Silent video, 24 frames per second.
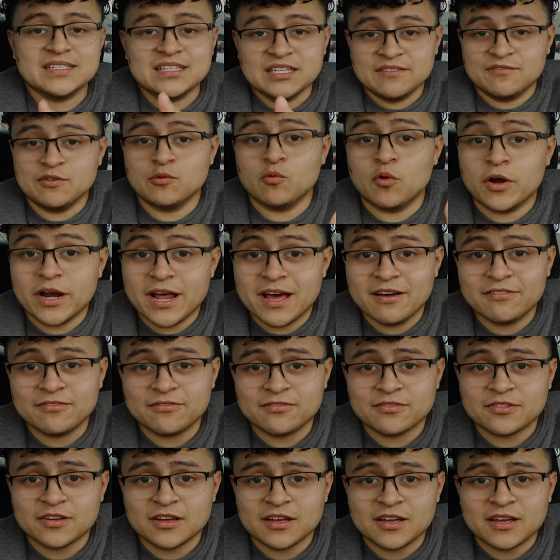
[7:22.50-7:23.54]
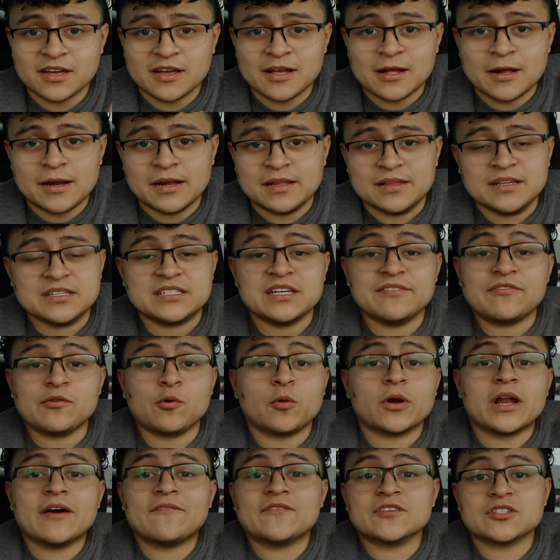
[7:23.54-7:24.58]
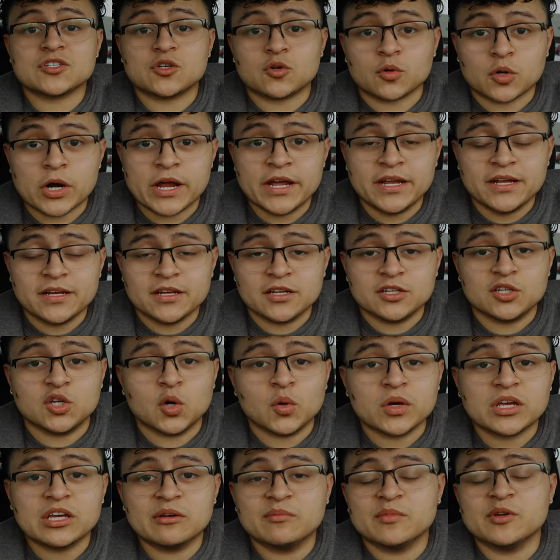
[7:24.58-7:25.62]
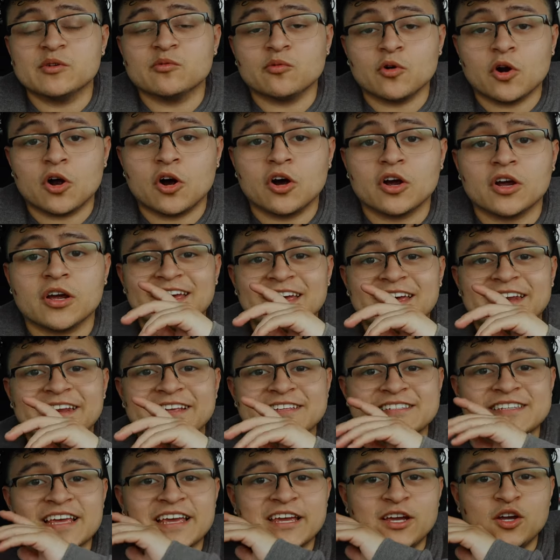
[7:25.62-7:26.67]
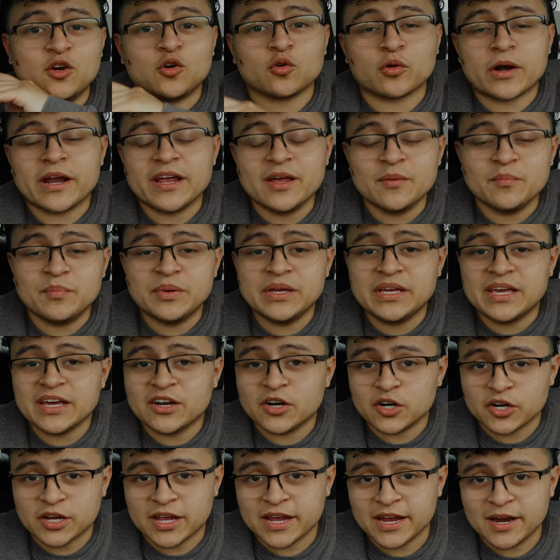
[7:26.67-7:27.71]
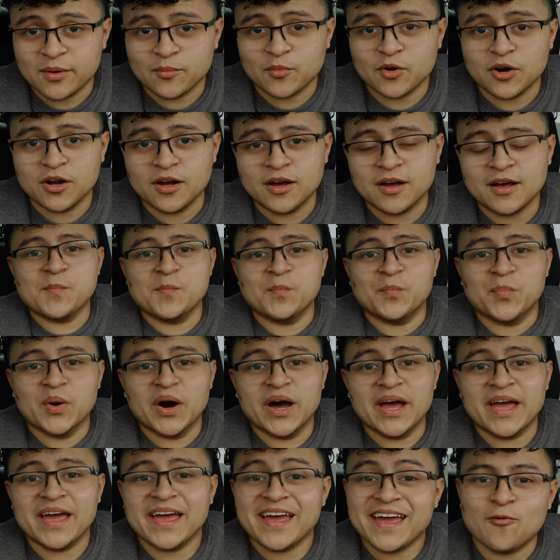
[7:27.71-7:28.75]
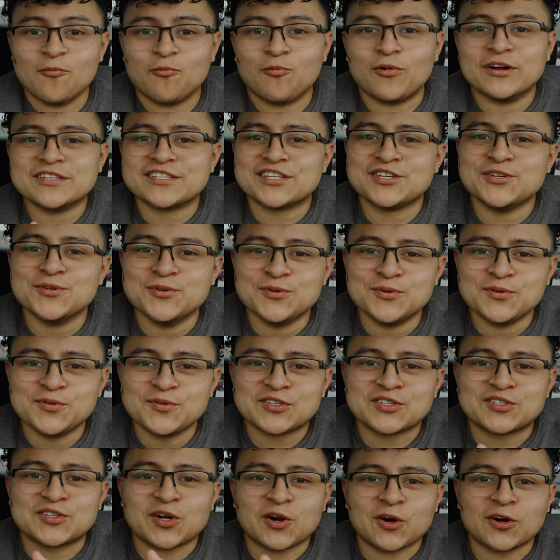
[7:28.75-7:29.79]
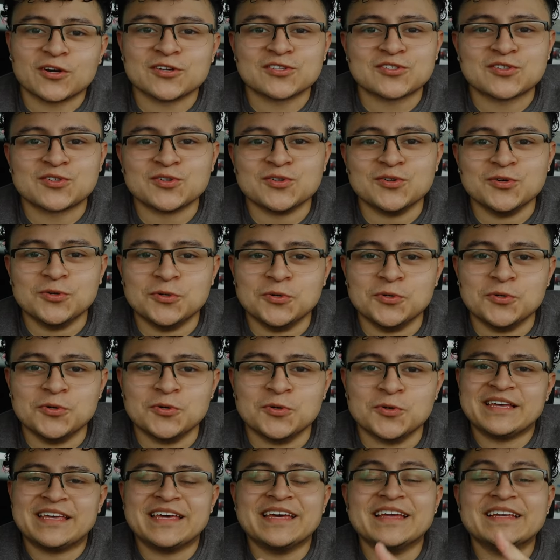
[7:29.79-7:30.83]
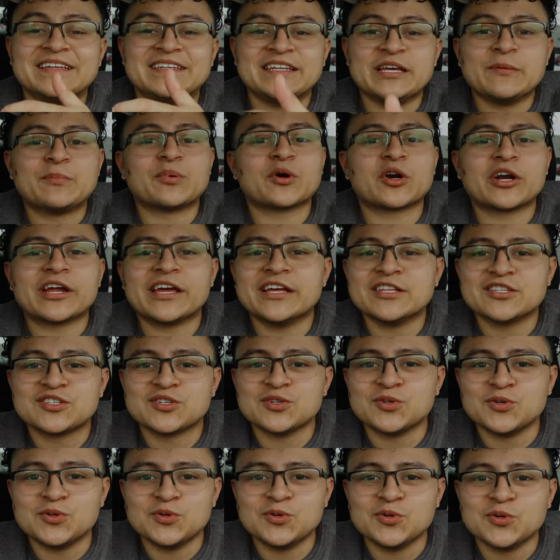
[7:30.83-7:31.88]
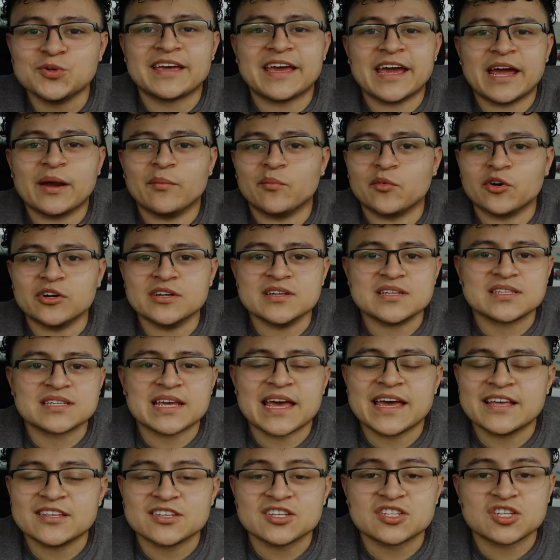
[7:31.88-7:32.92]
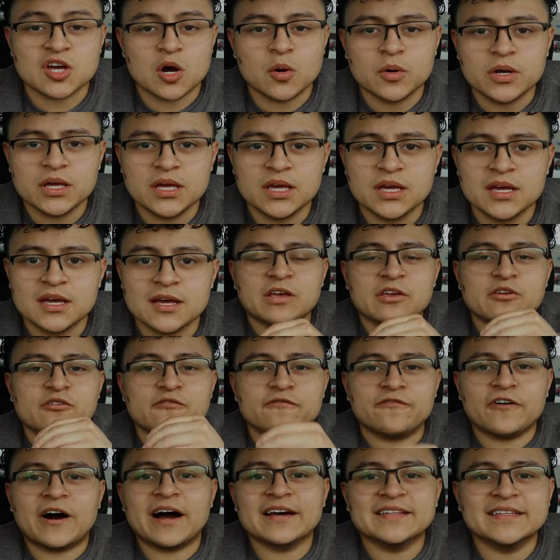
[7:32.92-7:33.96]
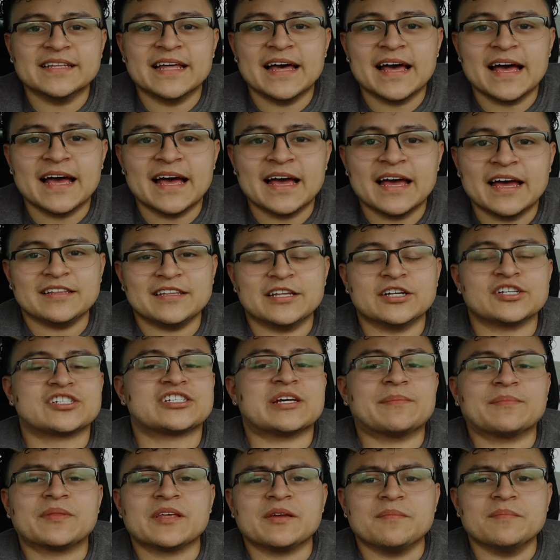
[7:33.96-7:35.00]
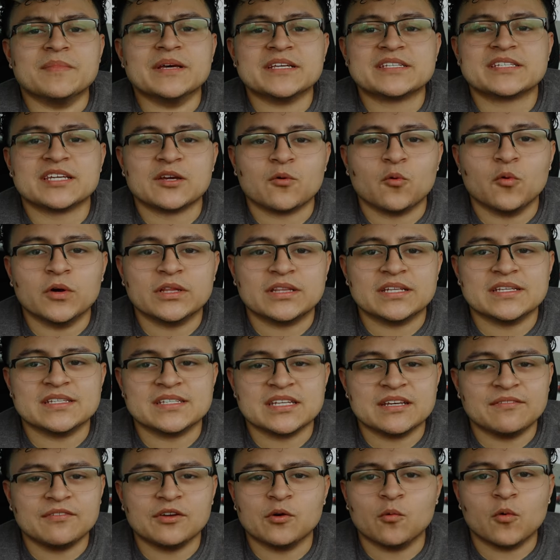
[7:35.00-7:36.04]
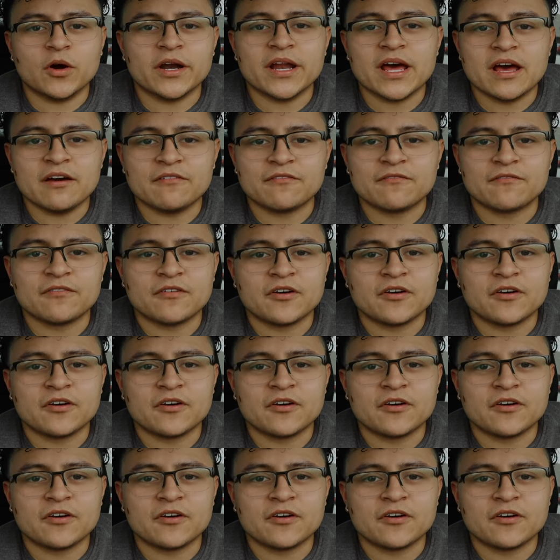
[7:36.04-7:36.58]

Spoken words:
ZV-1F. The ZV-1F is great, don't get me wrong. It is a great beginner camera, but once you start to get deeper into cameras and Sony, you find that there's something missing with the ZV-1F